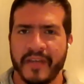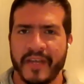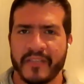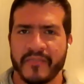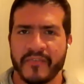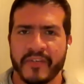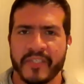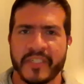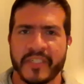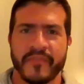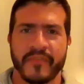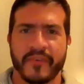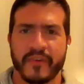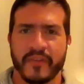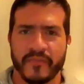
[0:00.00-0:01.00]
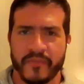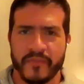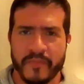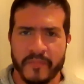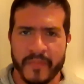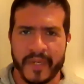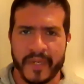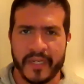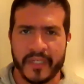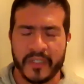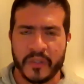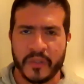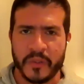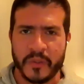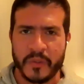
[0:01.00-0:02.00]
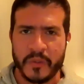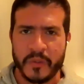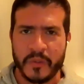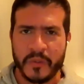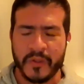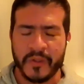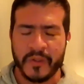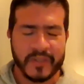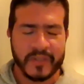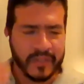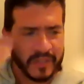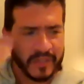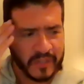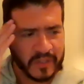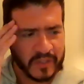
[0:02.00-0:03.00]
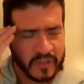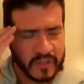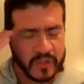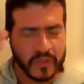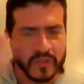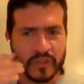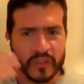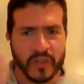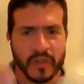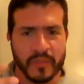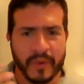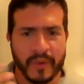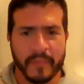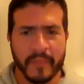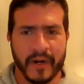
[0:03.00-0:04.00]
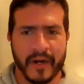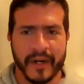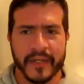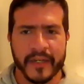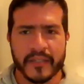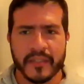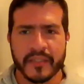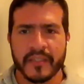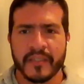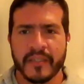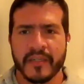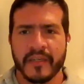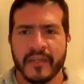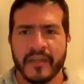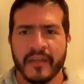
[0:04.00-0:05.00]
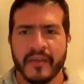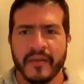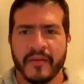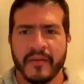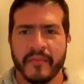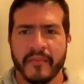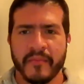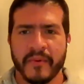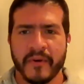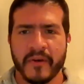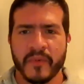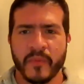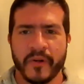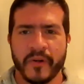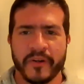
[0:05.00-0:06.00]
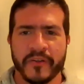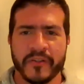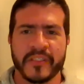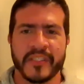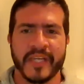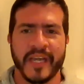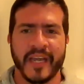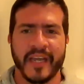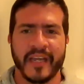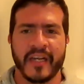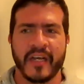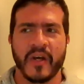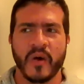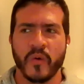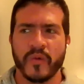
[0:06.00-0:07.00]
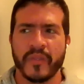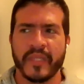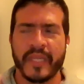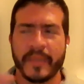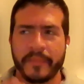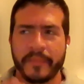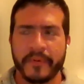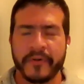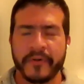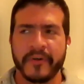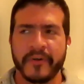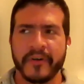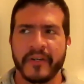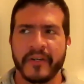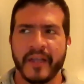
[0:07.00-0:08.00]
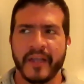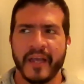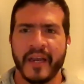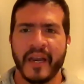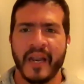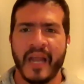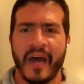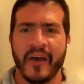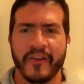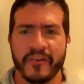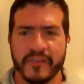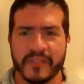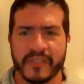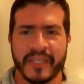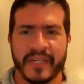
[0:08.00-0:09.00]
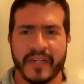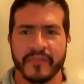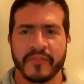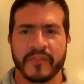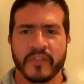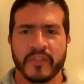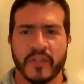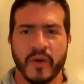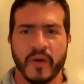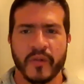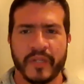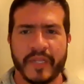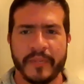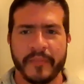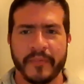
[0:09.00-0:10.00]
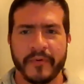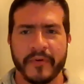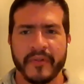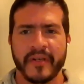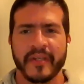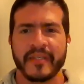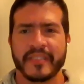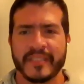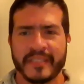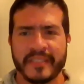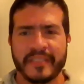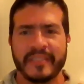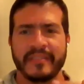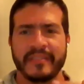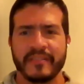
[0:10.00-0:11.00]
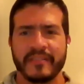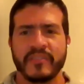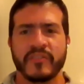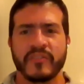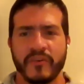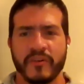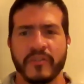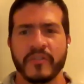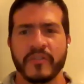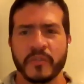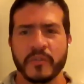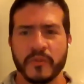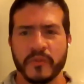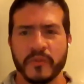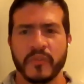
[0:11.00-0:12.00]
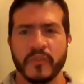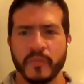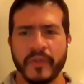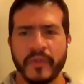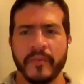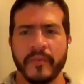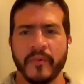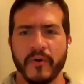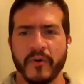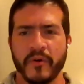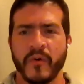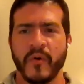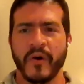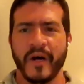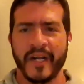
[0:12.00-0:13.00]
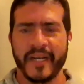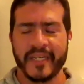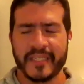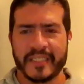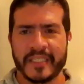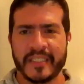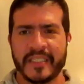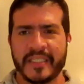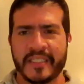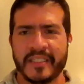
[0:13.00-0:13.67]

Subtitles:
gets very difficult for me to control my mind. But when you say go deeper and allow yourself to go deeper, then I start to be more quiet.